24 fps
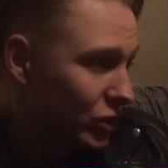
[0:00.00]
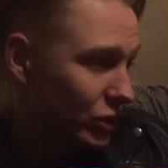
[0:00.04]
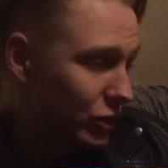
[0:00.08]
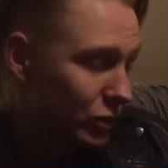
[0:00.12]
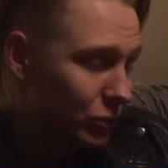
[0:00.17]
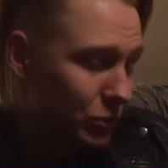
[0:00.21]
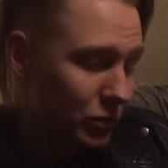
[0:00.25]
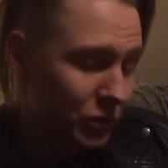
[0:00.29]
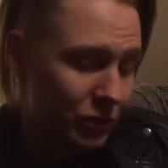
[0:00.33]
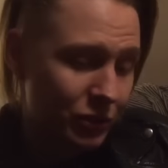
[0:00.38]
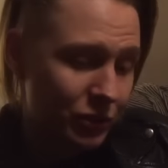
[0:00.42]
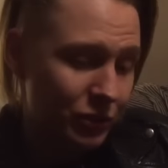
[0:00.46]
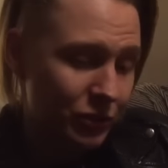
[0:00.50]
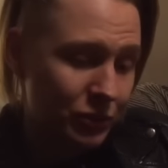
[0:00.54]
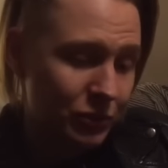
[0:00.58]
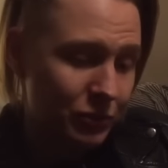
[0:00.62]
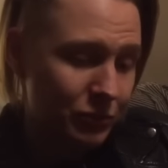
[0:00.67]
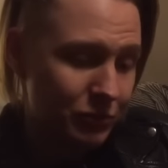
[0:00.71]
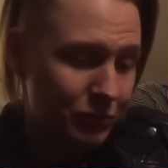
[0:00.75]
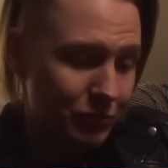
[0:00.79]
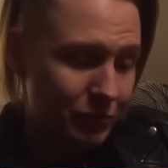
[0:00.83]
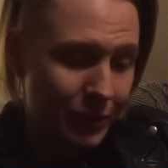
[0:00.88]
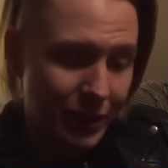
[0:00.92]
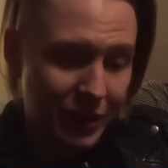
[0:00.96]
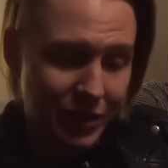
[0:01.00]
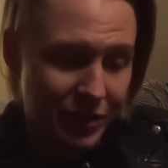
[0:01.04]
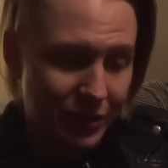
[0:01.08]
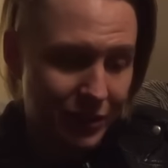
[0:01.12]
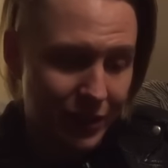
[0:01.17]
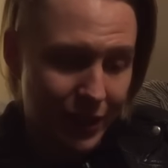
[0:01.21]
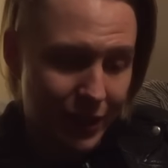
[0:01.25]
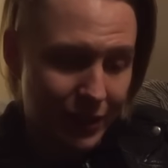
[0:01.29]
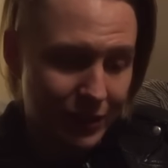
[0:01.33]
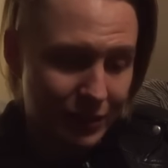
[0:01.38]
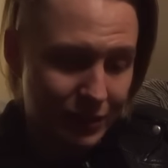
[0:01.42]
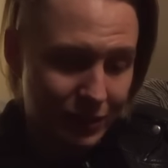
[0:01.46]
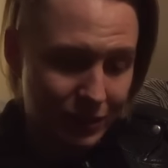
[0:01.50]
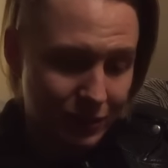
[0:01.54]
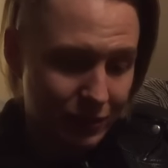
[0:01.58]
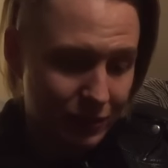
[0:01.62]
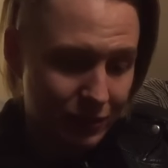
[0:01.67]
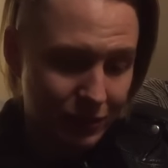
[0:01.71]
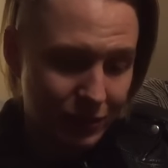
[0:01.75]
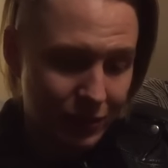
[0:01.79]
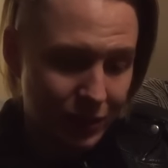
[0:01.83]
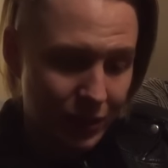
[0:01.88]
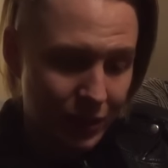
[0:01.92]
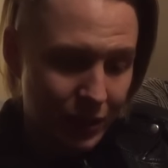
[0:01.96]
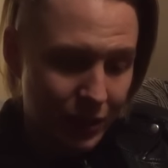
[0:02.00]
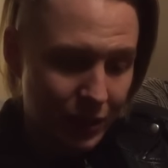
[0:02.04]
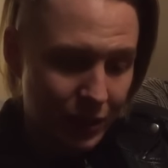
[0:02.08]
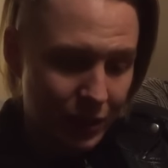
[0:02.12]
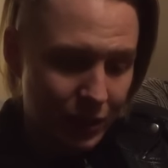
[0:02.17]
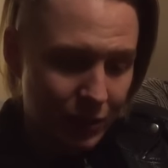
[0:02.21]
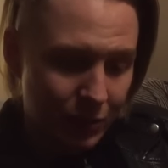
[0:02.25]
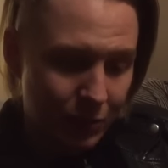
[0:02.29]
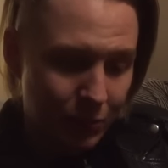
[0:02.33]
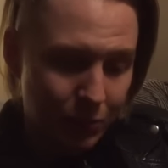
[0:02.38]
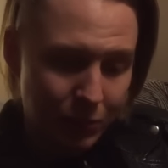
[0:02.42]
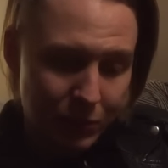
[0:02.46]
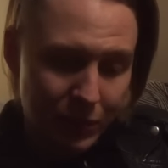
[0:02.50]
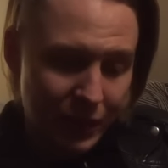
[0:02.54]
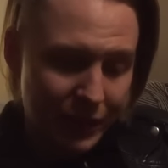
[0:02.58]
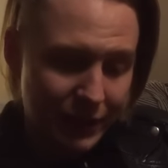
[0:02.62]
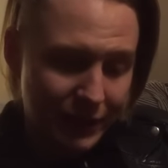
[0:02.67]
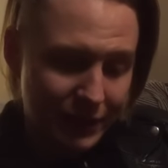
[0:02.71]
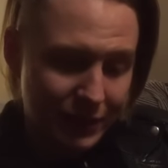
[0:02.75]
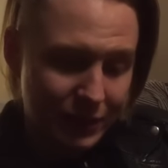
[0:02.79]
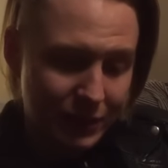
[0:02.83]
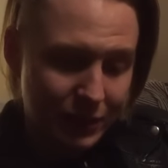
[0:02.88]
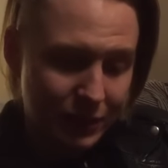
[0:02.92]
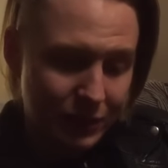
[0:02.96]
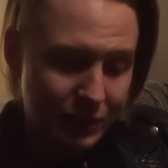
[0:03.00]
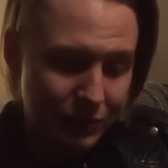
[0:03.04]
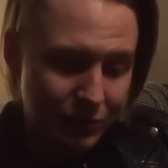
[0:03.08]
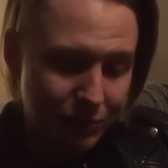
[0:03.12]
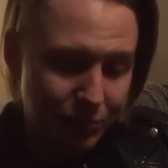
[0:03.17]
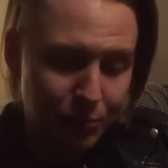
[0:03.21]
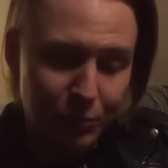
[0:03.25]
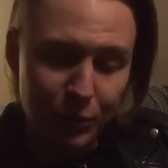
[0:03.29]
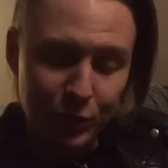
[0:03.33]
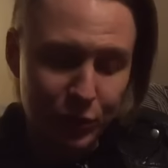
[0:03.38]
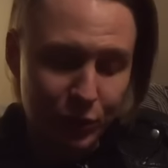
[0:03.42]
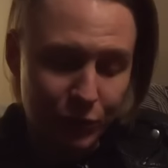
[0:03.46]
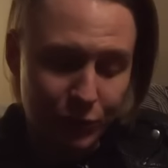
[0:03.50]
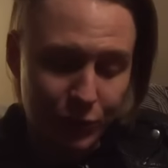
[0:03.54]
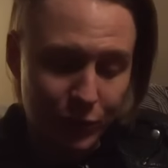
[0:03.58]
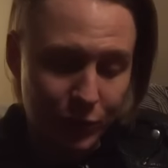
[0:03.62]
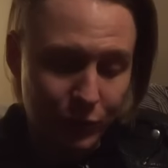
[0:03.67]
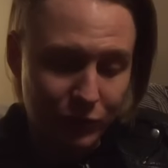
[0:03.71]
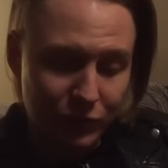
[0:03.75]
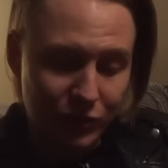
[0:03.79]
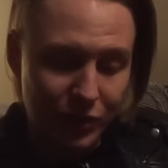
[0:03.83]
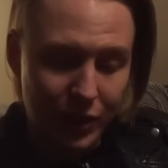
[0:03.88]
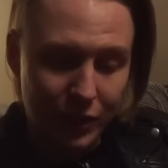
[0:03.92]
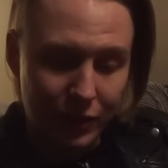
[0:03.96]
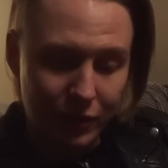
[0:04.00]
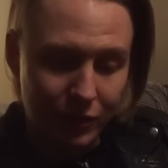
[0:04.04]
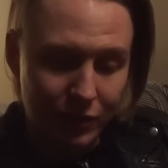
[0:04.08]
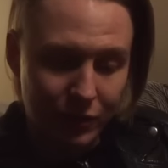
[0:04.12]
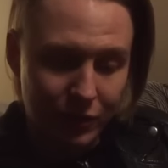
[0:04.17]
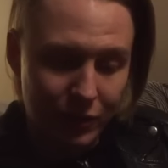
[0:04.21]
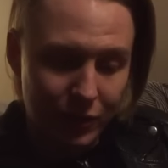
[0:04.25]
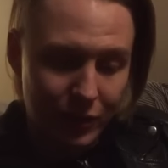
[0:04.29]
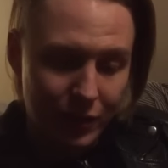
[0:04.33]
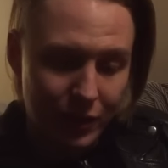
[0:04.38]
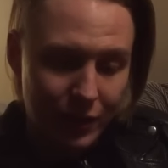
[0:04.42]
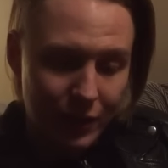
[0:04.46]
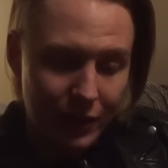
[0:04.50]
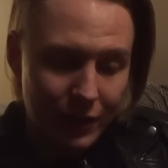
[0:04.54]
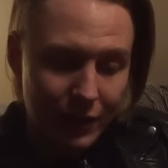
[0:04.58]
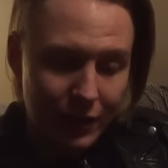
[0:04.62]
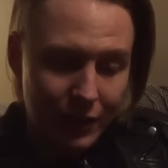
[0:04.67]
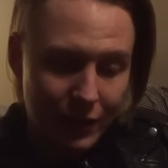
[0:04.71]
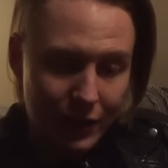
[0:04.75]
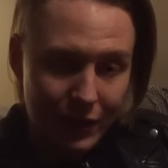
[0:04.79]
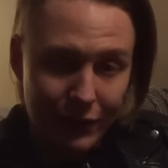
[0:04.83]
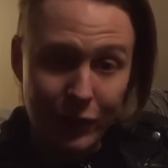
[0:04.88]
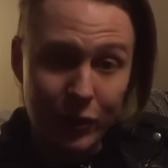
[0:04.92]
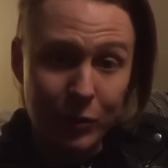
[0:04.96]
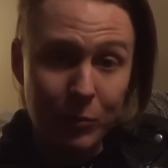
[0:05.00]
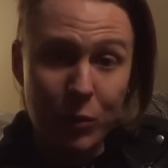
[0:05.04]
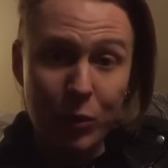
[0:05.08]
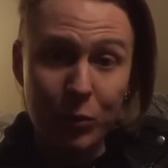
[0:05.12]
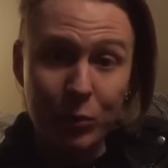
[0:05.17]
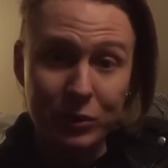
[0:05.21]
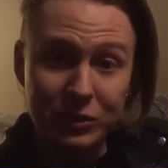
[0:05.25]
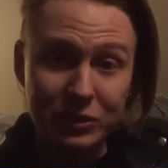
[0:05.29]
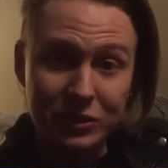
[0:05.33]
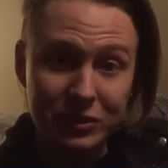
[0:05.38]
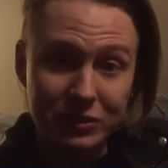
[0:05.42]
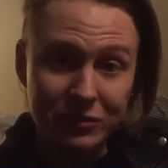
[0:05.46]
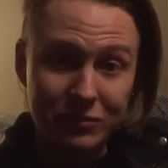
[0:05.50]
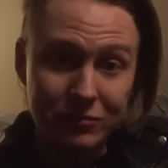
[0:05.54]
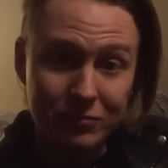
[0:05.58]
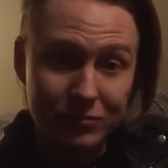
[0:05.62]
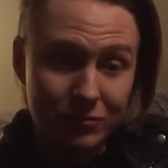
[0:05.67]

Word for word: Just want to mention that and please put your phones down. Live in the moment.